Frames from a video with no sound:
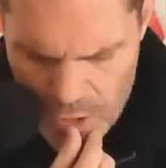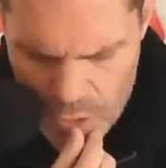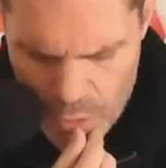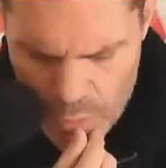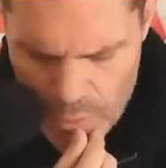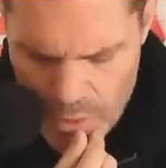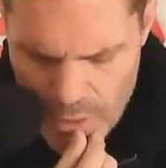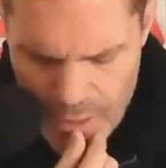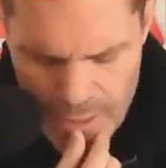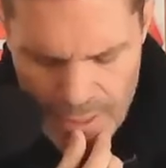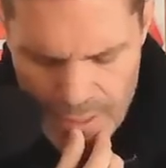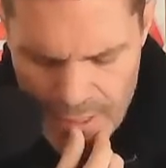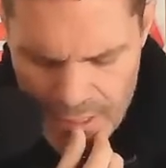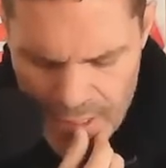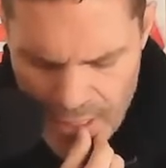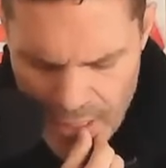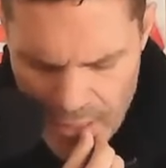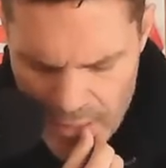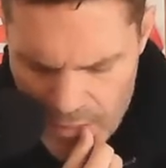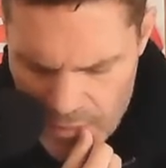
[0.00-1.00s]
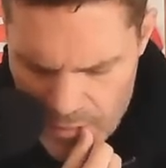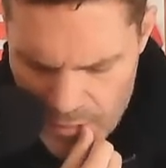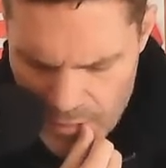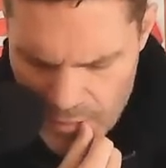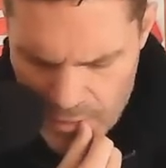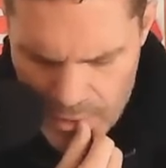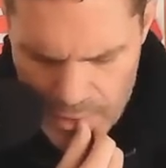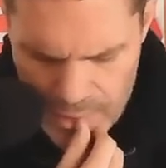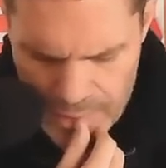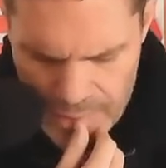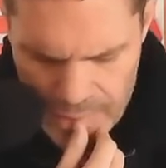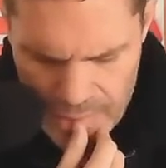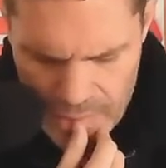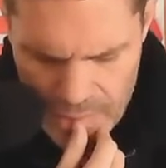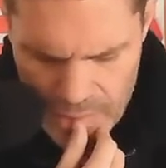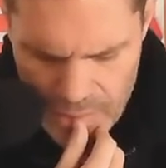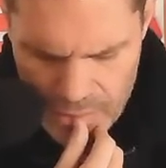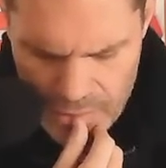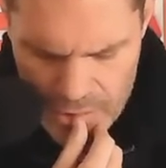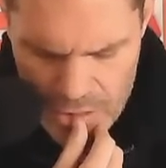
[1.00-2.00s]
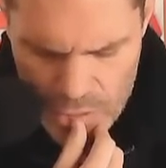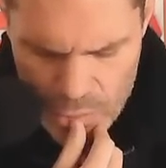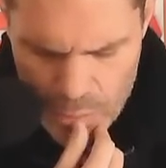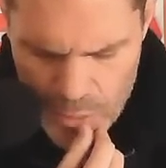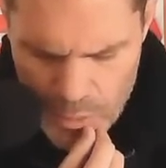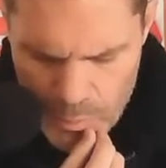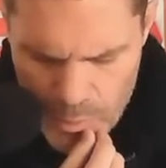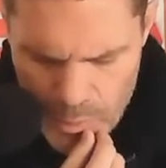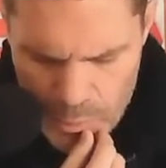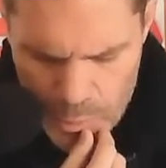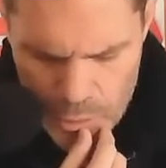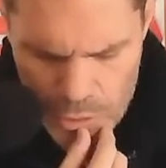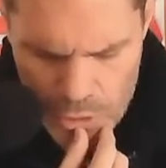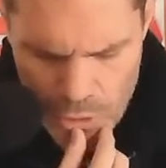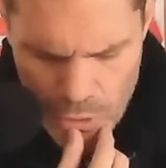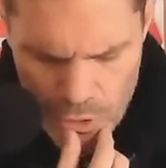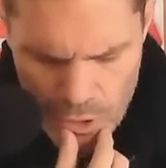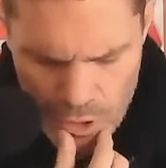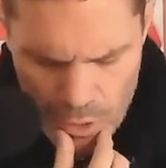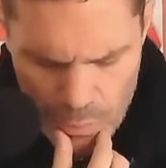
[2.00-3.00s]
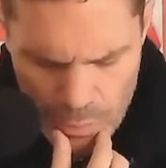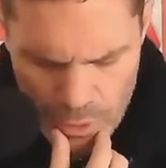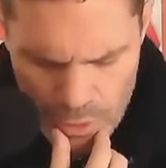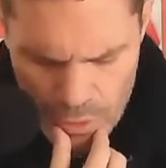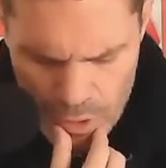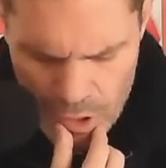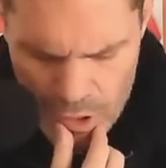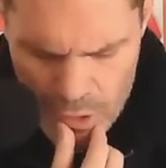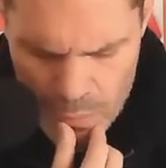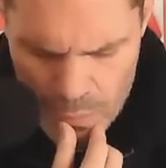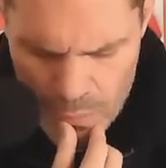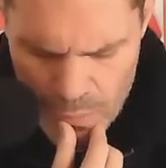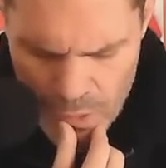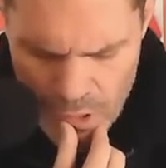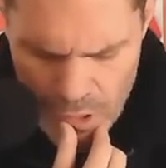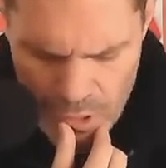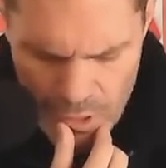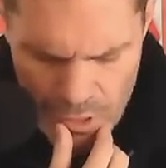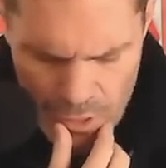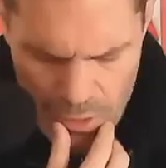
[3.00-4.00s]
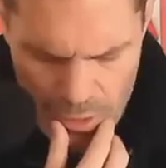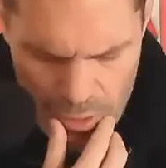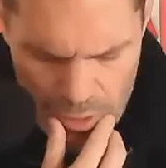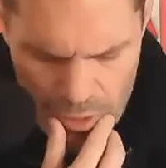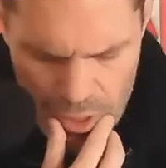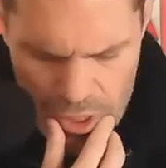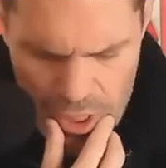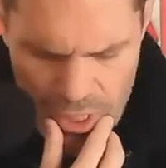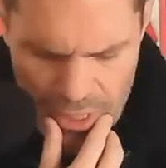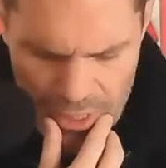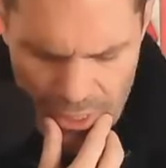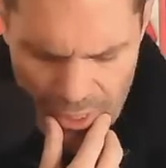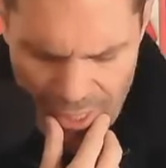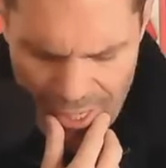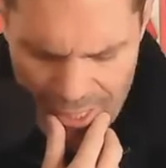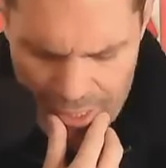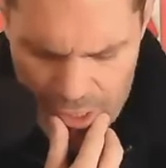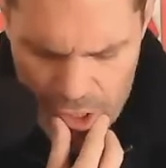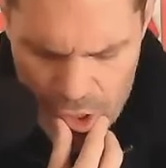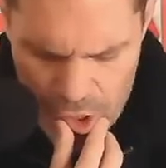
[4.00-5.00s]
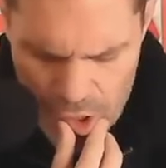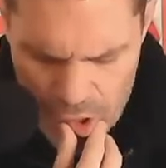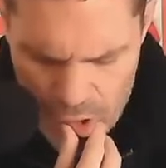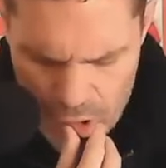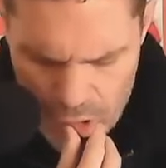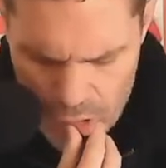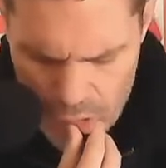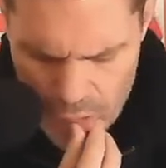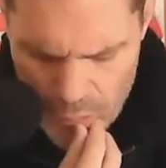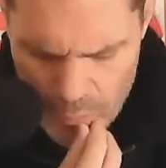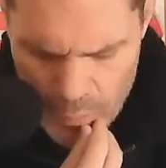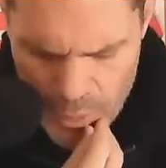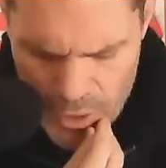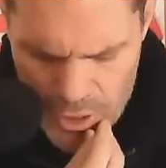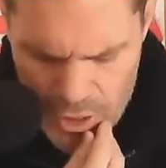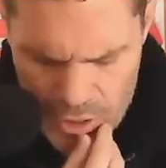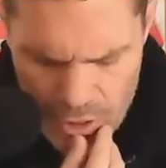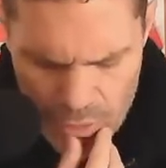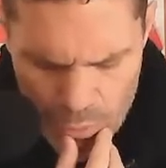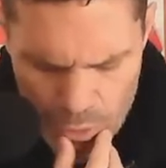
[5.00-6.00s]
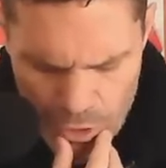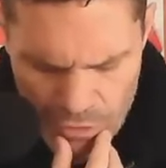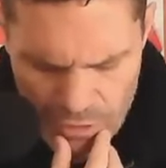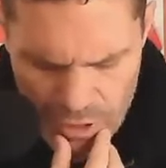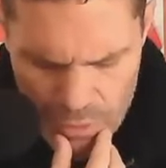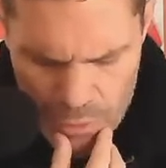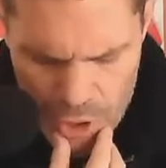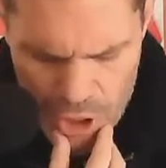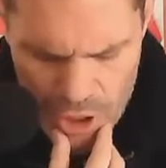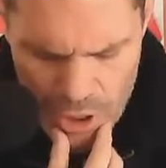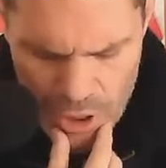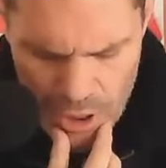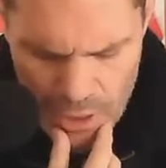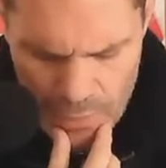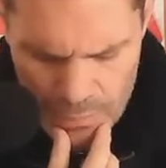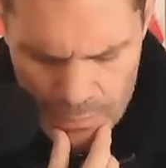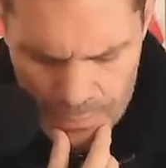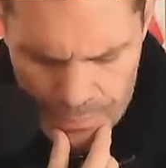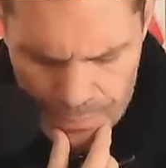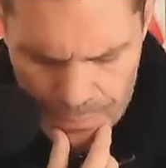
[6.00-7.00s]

so again, there are so many people talking about this alleged bust up with Graham Shinnie.